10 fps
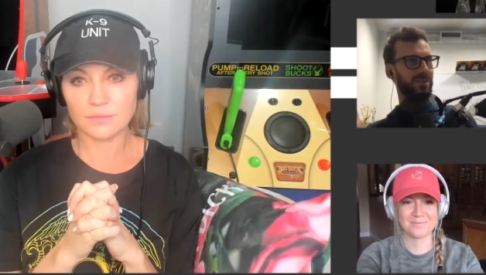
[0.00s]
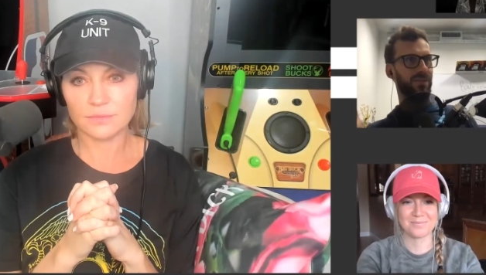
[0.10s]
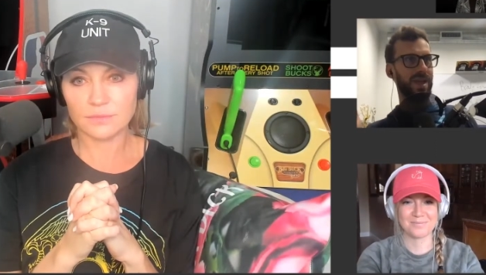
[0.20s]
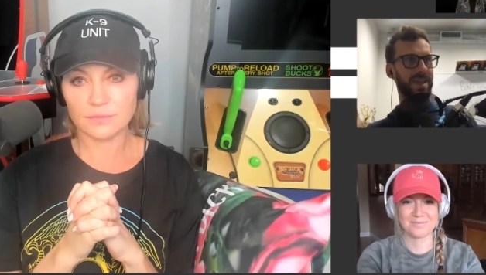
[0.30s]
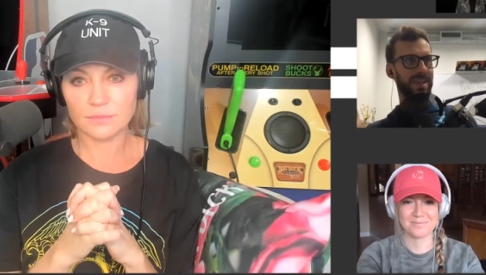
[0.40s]

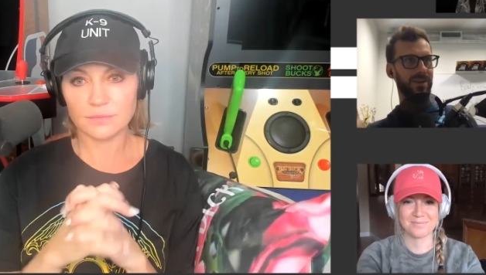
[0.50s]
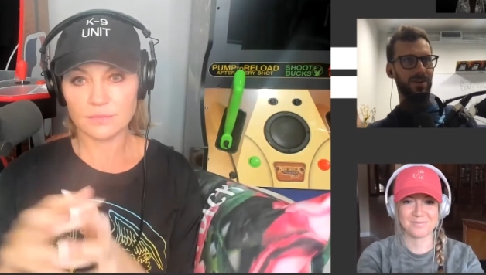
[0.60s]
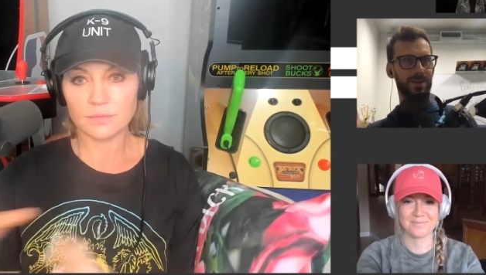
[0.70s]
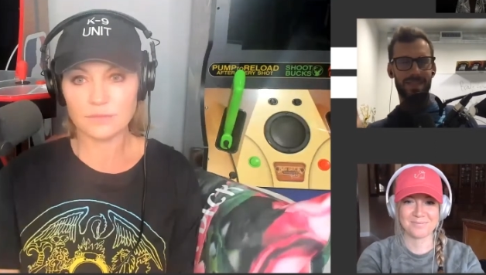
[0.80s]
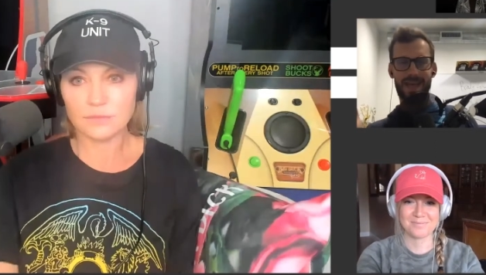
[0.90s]
Speaker 1: fake,
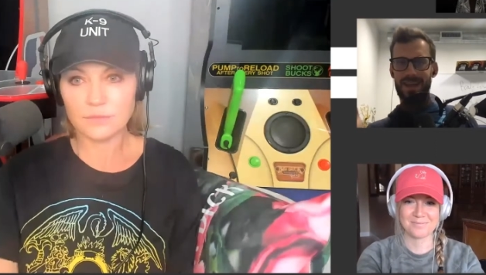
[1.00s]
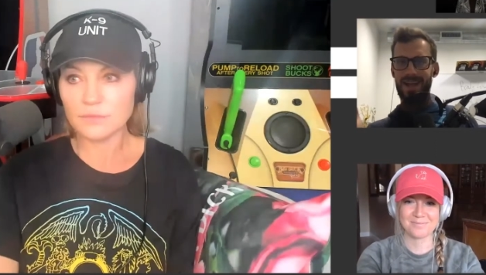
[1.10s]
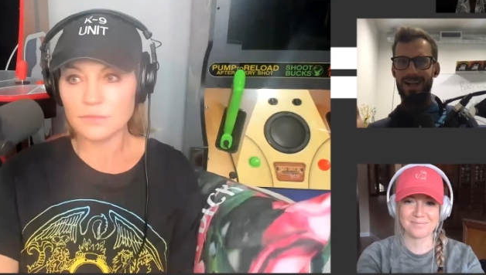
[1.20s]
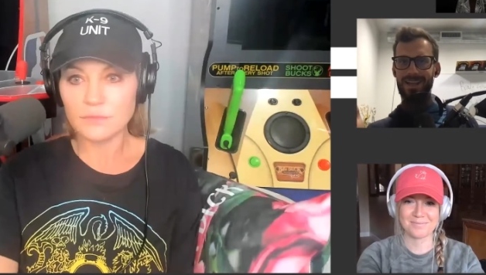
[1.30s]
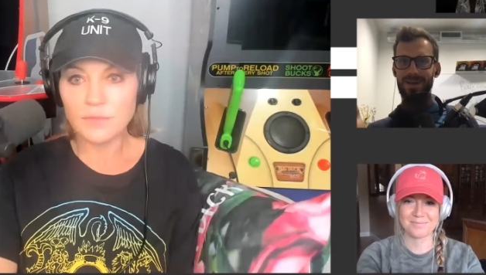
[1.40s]
including that
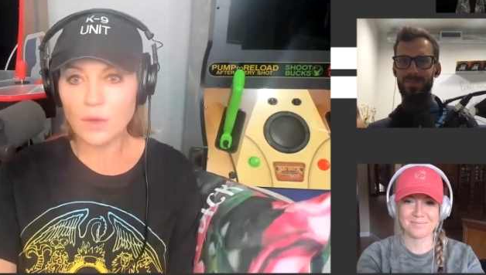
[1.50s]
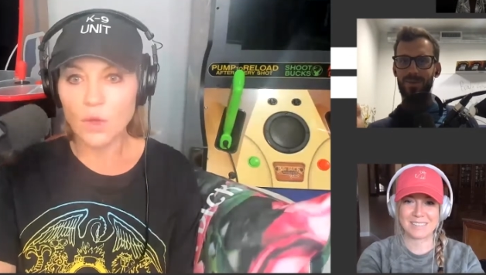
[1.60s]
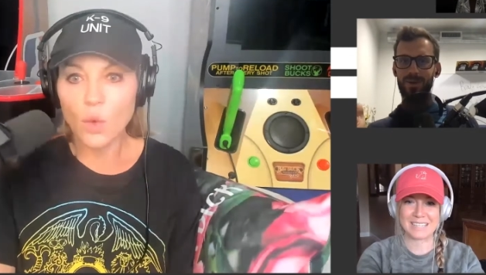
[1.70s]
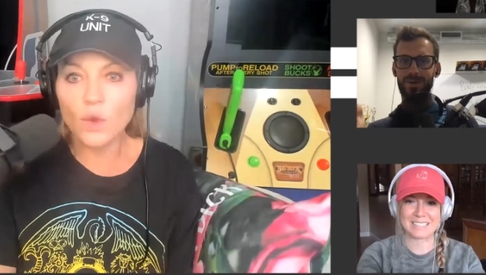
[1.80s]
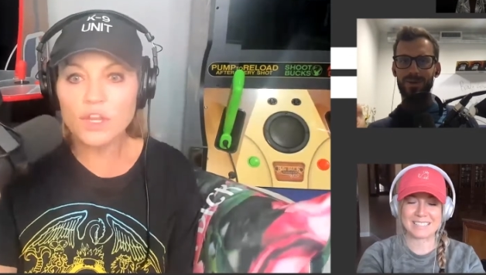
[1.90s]
knockout. But
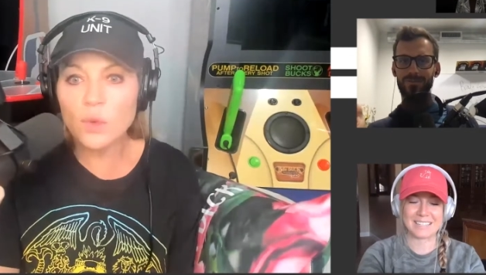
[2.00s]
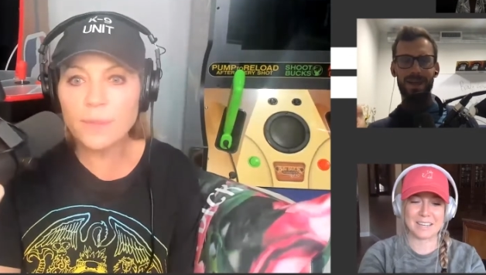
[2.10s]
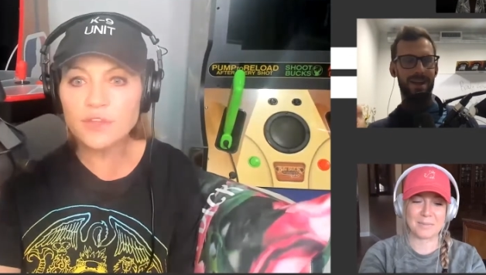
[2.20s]
we're going. What do you want right me